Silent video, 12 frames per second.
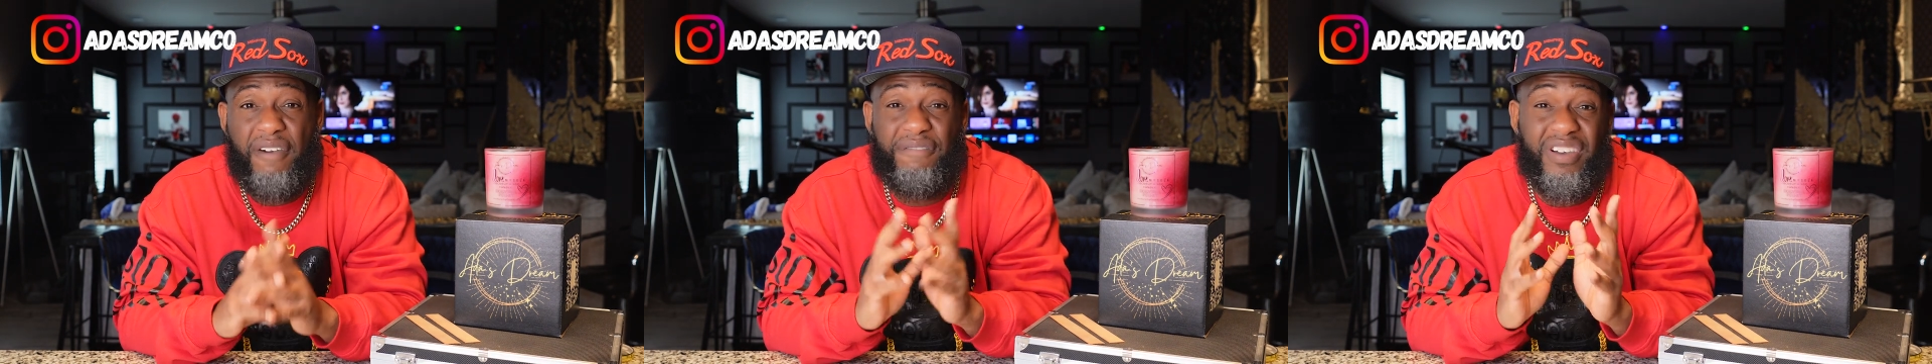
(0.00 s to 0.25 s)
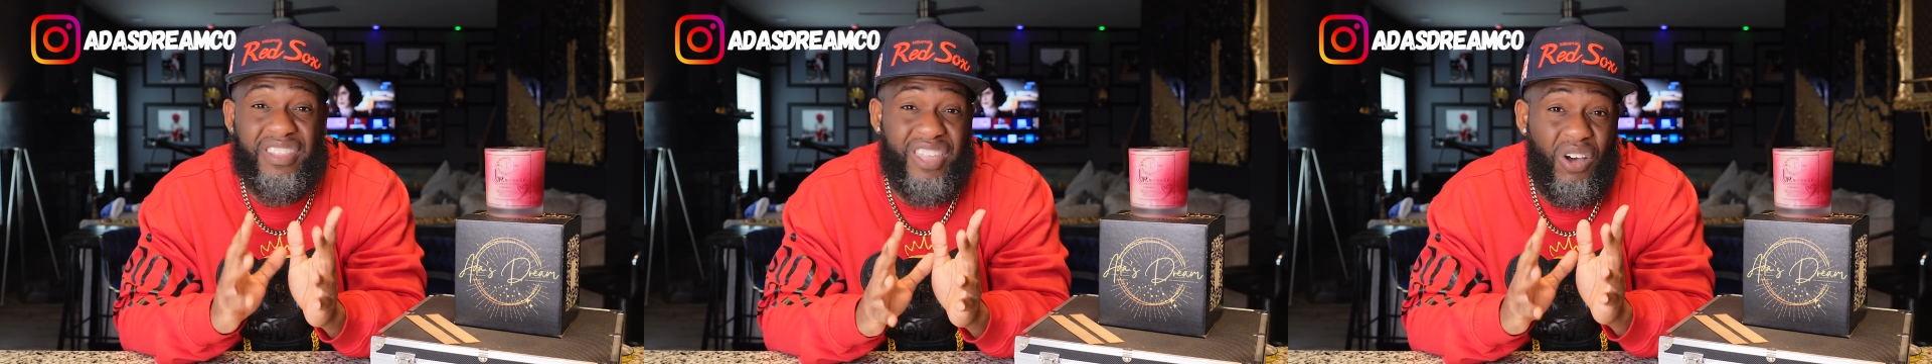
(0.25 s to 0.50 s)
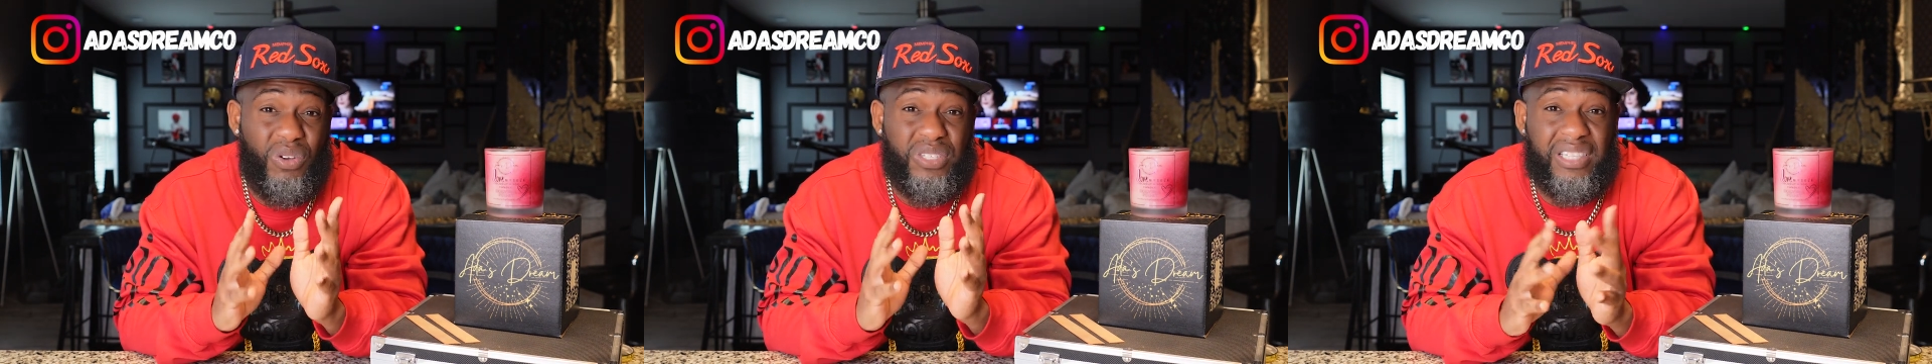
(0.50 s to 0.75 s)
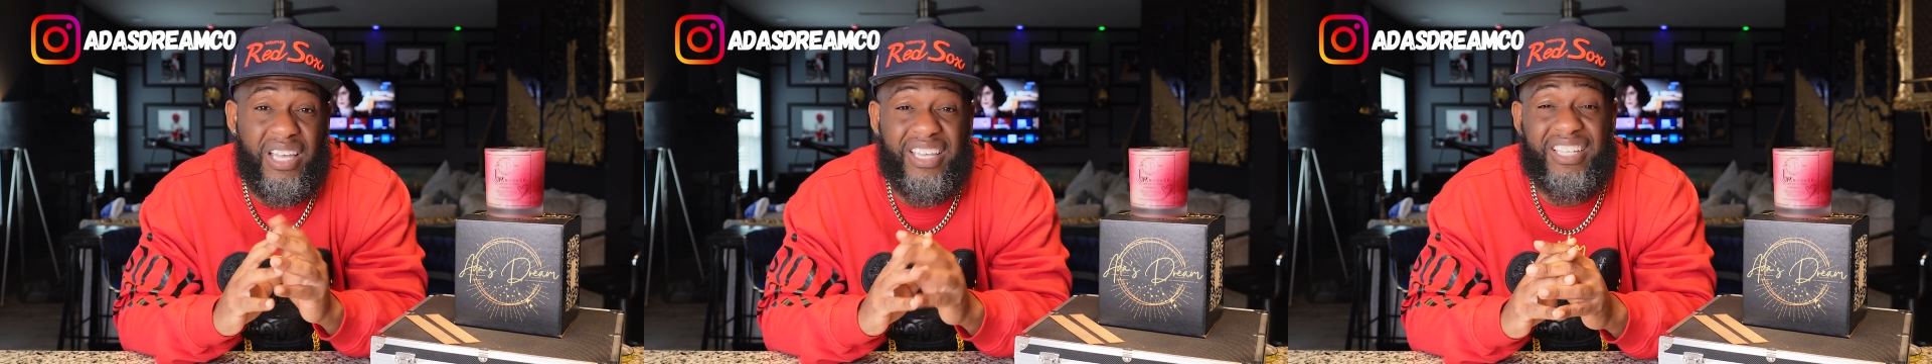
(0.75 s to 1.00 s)
for those
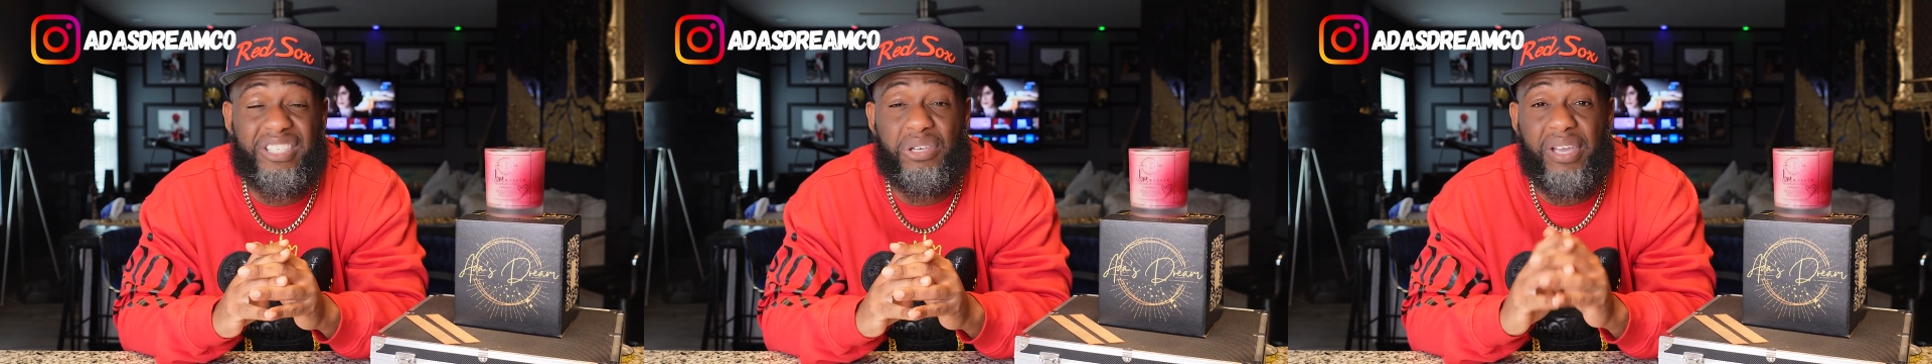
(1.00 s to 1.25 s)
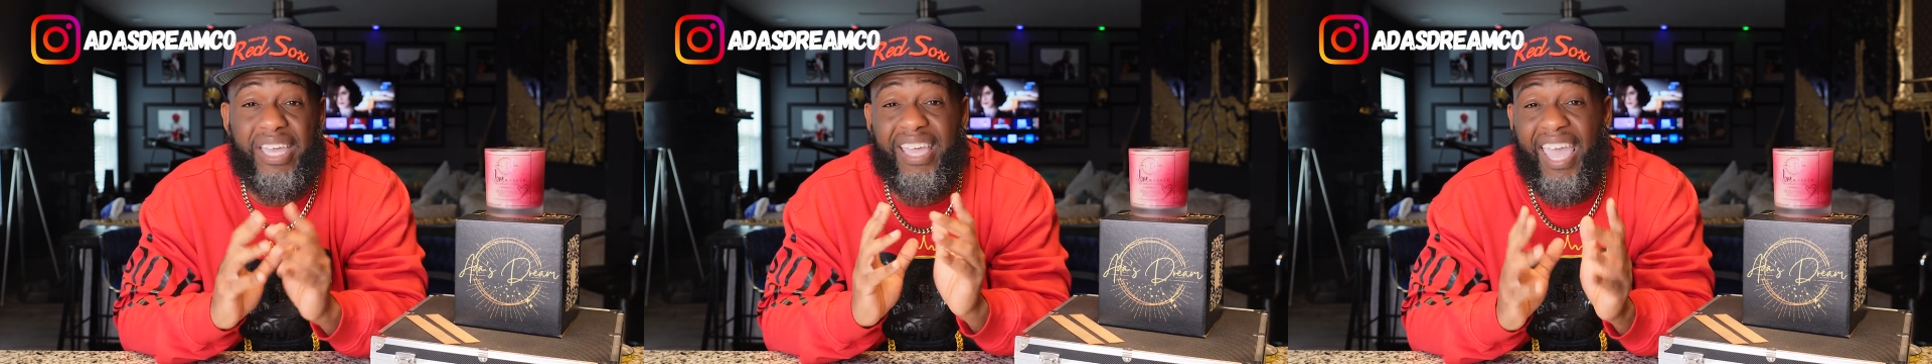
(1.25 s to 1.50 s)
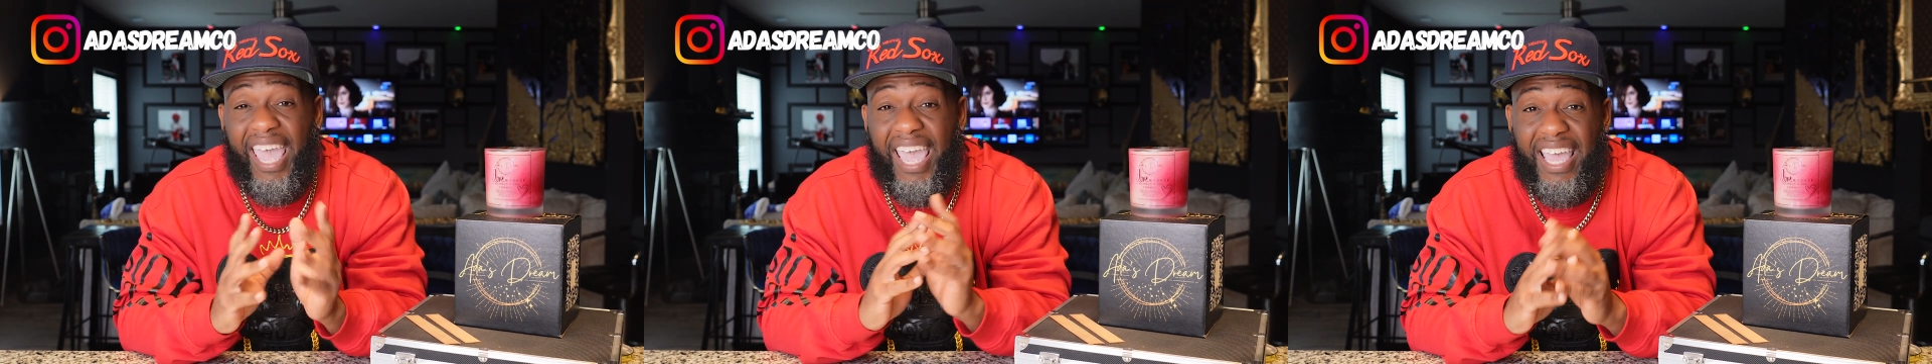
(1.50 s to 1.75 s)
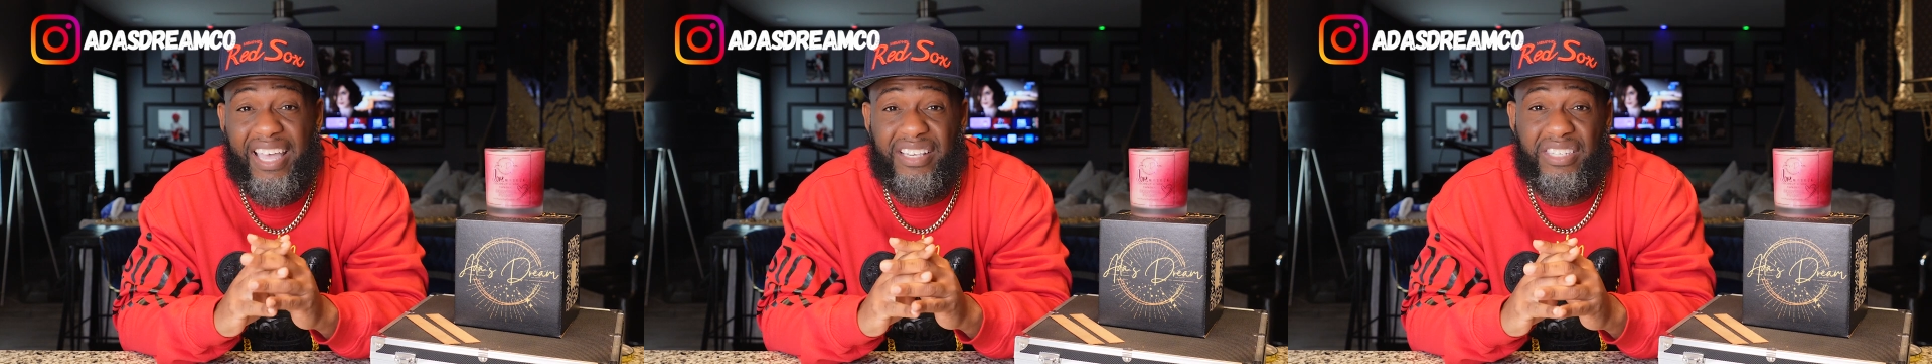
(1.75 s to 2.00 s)
looking to
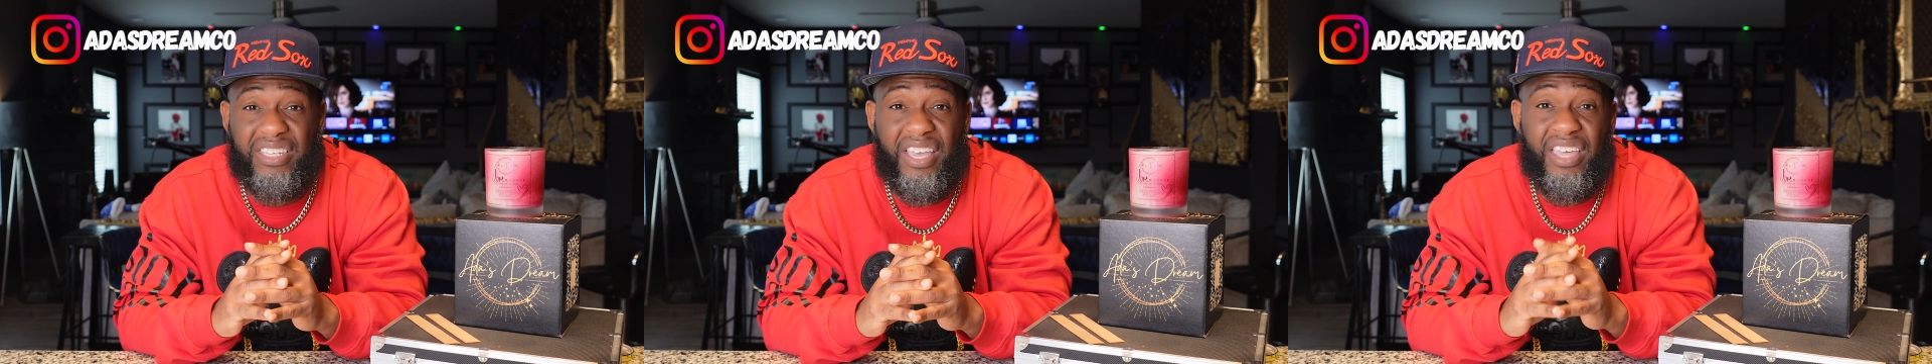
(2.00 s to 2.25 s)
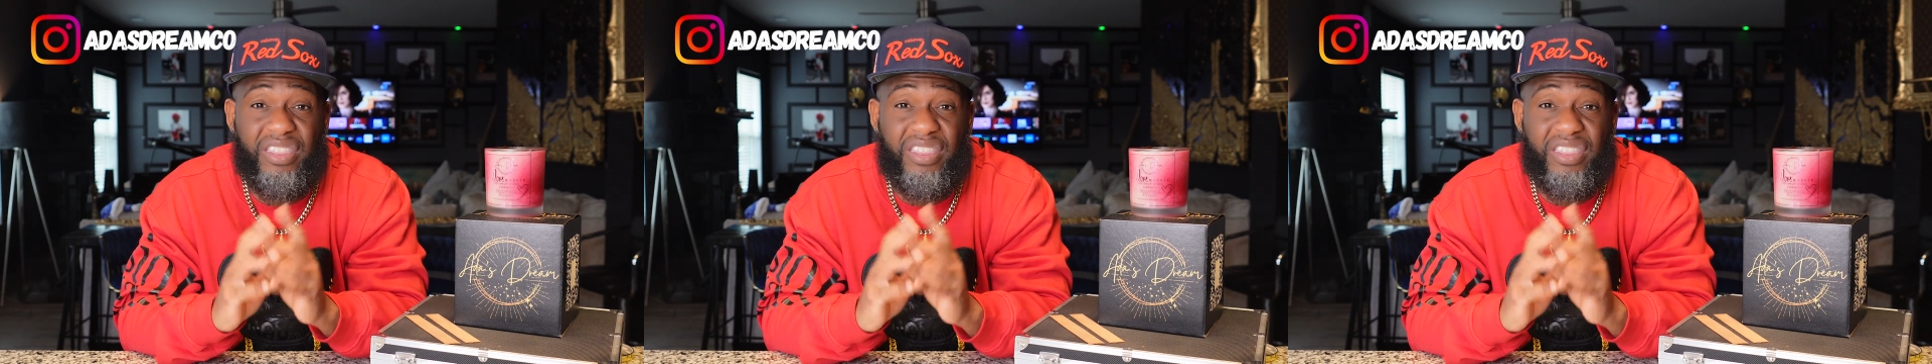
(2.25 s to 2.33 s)
enhance